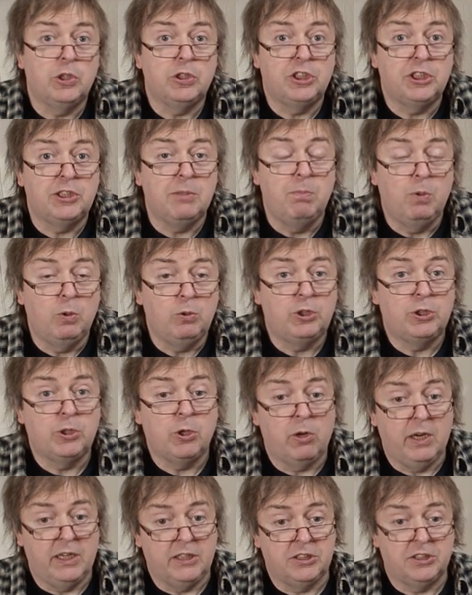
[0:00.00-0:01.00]
simple
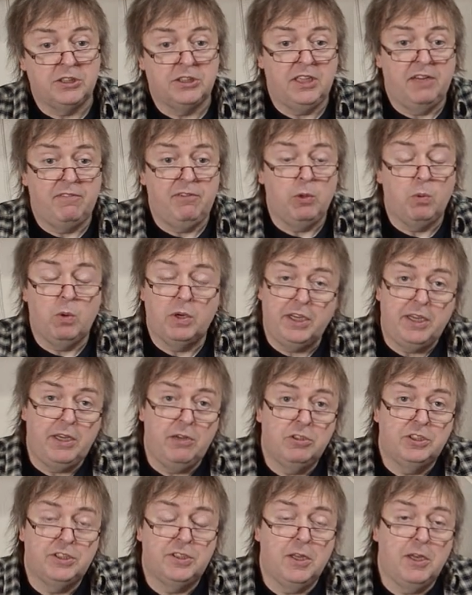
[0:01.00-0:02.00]
choice if you want to
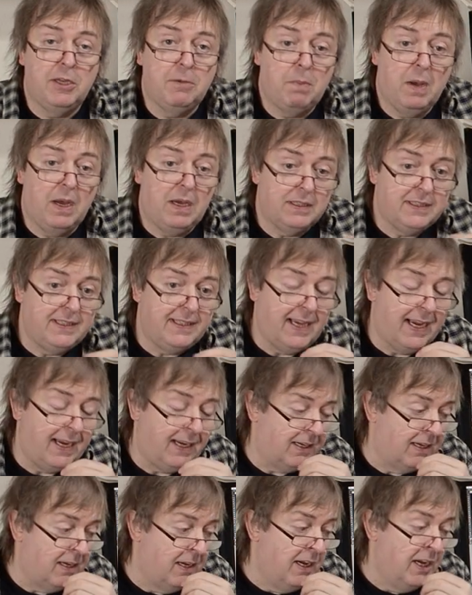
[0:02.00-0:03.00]
use third-party
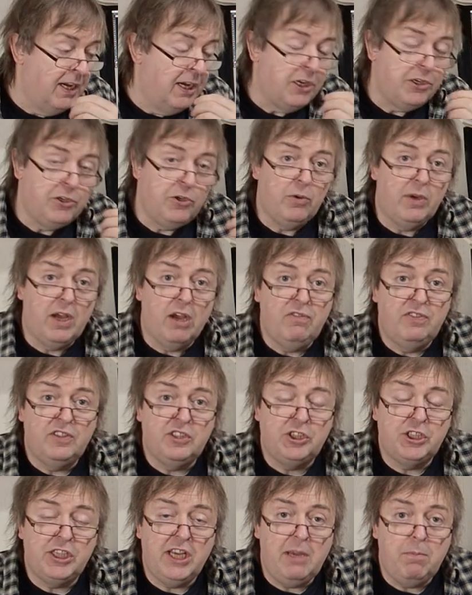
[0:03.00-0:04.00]
ink. Do you go for
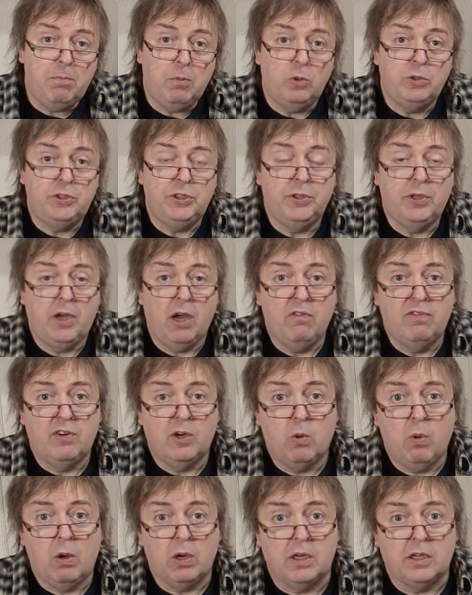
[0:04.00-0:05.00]
cheap or do you go for
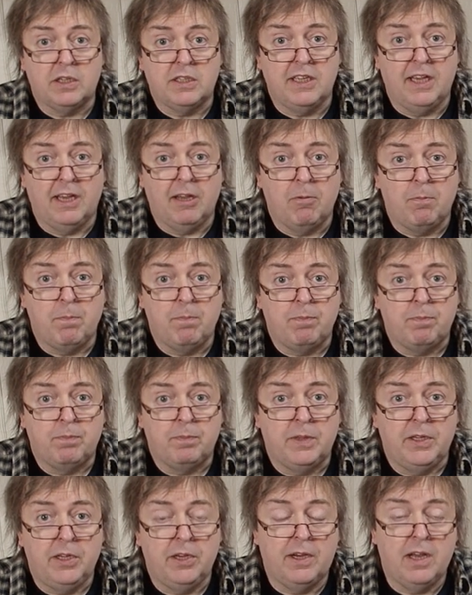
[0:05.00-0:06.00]
quality?
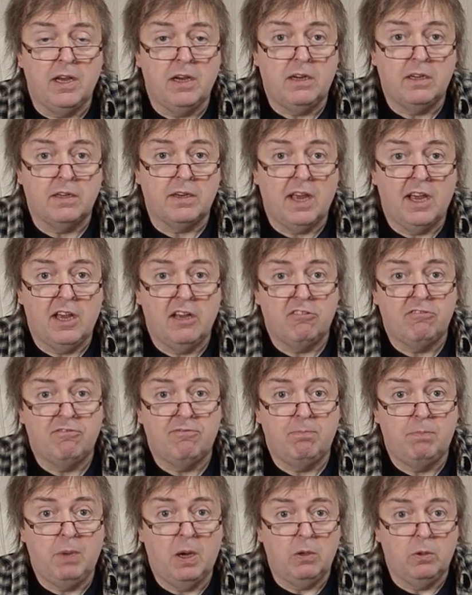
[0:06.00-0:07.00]
You can't
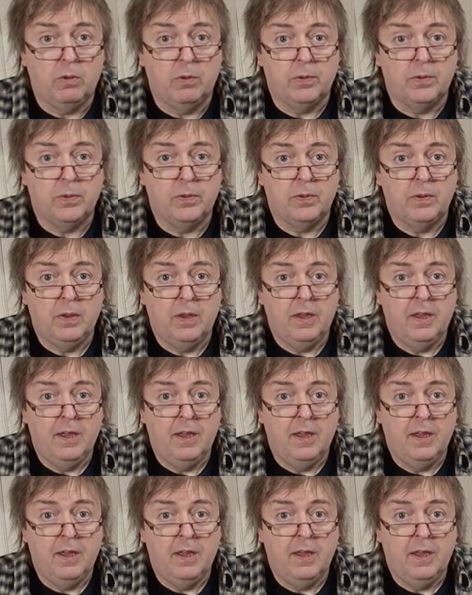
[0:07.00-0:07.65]
have both.